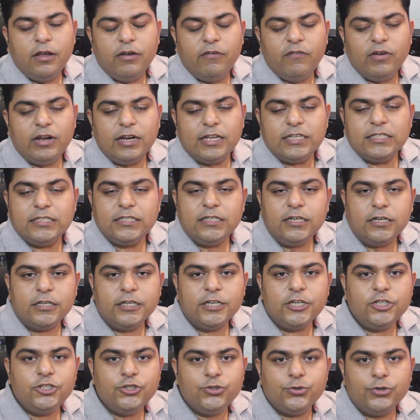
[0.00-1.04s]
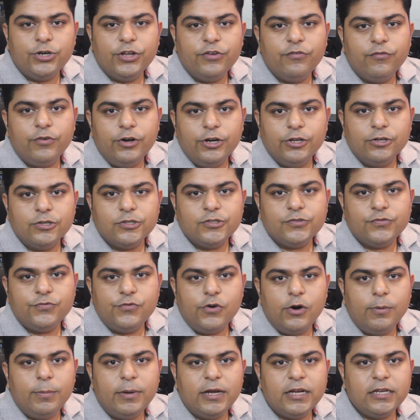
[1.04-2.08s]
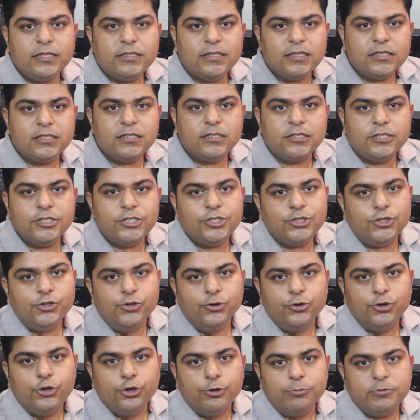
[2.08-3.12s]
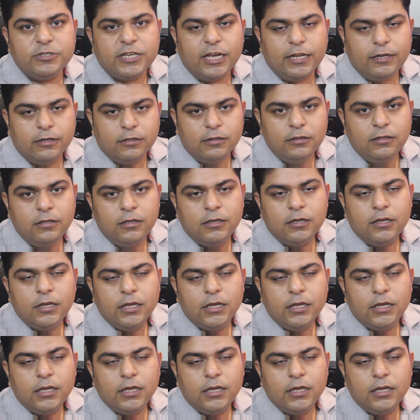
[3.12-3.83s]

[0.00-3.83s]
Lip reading: when I started shooting videos for my sister's YouTube channel,